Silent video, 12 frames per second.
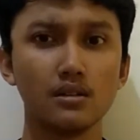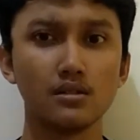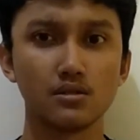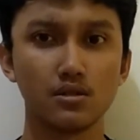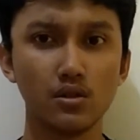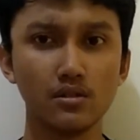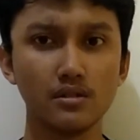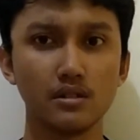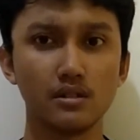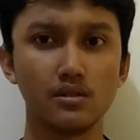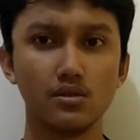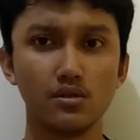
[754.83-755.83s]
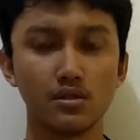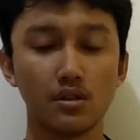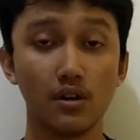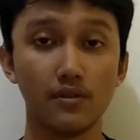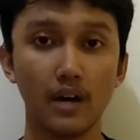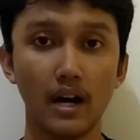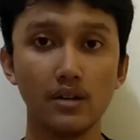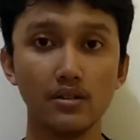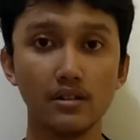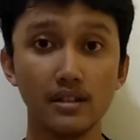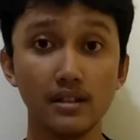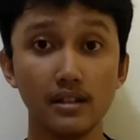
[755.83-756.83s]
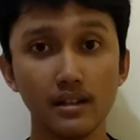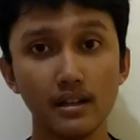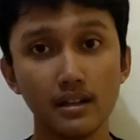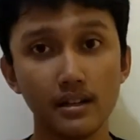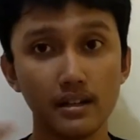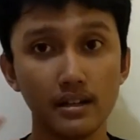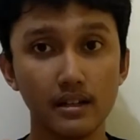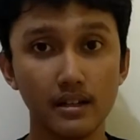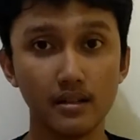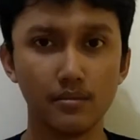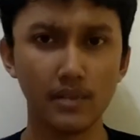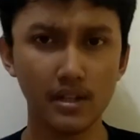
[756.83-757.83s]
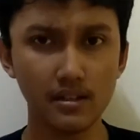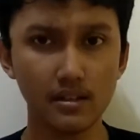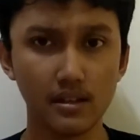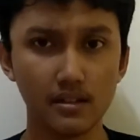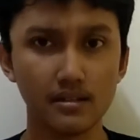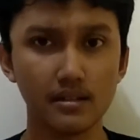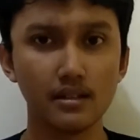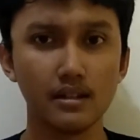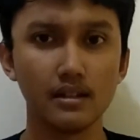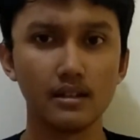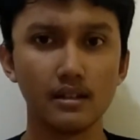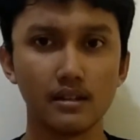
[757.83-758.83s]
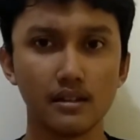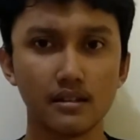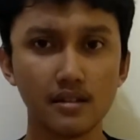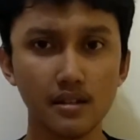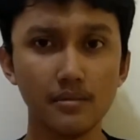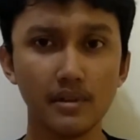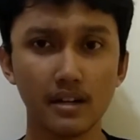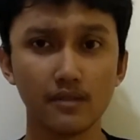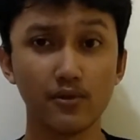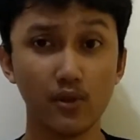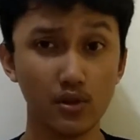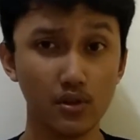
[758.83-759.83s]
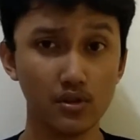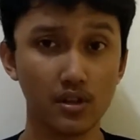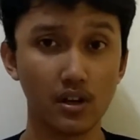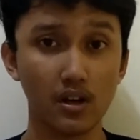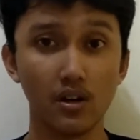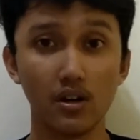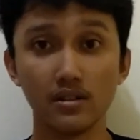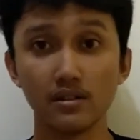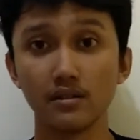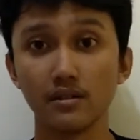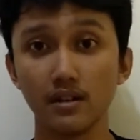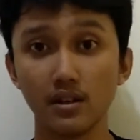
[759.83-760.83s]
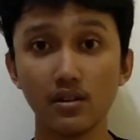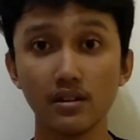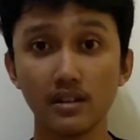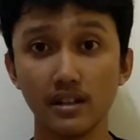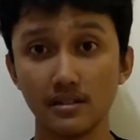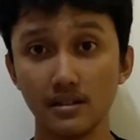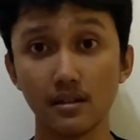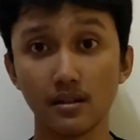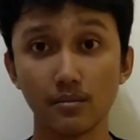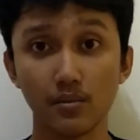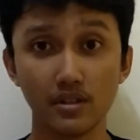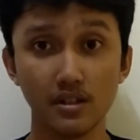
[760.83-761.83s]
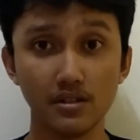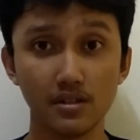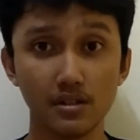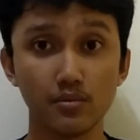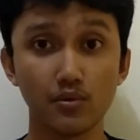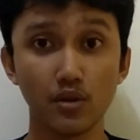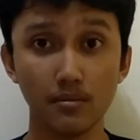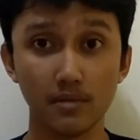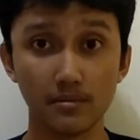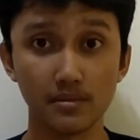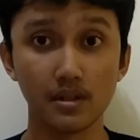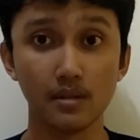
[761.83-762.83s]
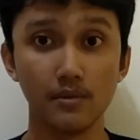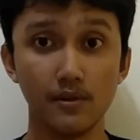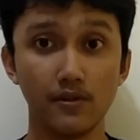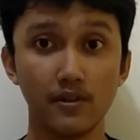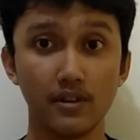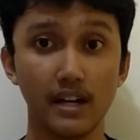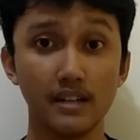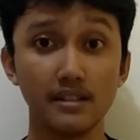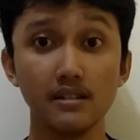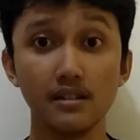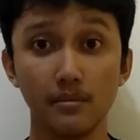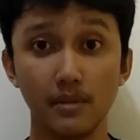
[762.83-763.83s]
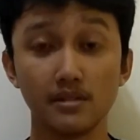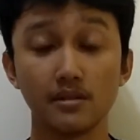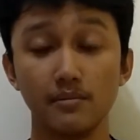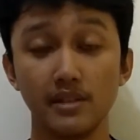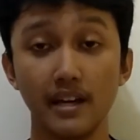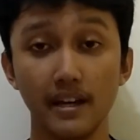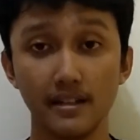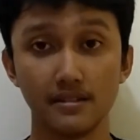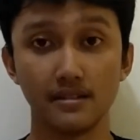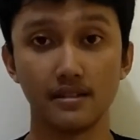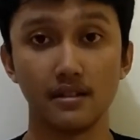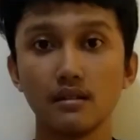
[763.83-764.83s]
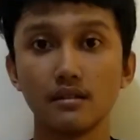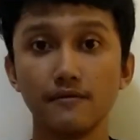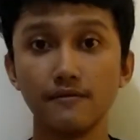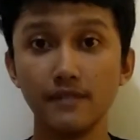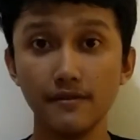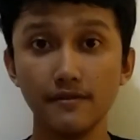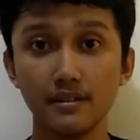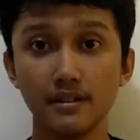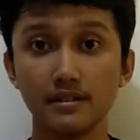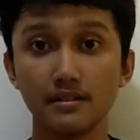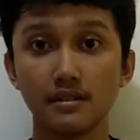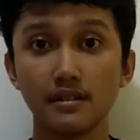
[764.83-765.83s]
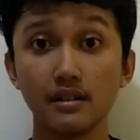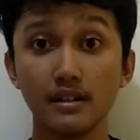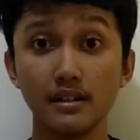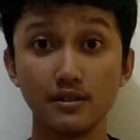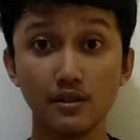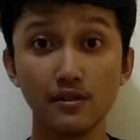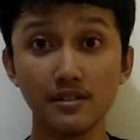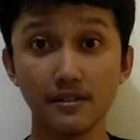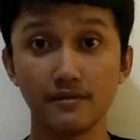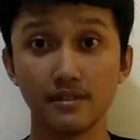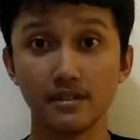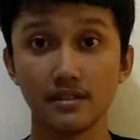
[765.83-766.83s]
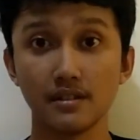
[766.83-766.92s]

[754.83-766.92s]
Through the use of IoT in maintenance, the team can focus on recognizing potential problems before engine damage begins. The fifth is intrusiveness.